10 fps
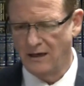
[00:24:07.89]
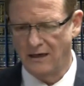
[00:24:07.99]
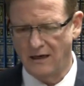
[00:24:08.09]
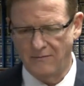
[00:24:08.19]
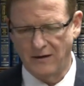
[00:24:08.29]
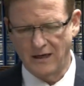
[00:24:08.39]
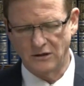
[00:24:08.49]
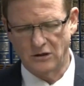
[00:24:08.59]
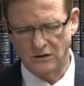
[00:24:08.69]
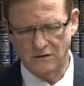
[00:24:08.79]
and
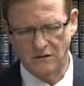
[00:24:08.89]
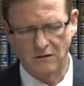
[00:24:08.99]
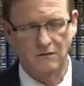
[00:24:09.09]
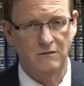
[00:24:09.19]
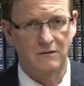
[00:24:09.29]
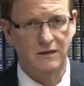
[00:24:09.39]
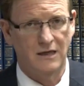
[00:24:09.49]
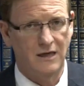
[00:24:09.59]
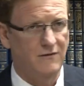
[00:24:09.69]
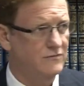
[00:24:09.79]
obligation to the
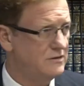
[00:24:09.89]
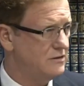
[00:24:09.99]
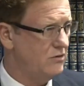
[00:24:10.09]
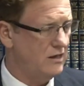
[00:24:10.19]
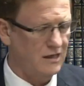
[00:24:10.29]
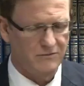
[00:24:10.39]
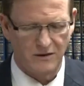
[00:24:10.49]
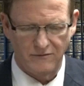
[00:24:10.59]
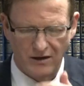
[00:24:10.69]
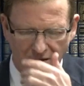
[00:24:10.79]
gifts, z'ro l'chaim
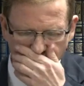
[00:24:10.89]
v'keriva.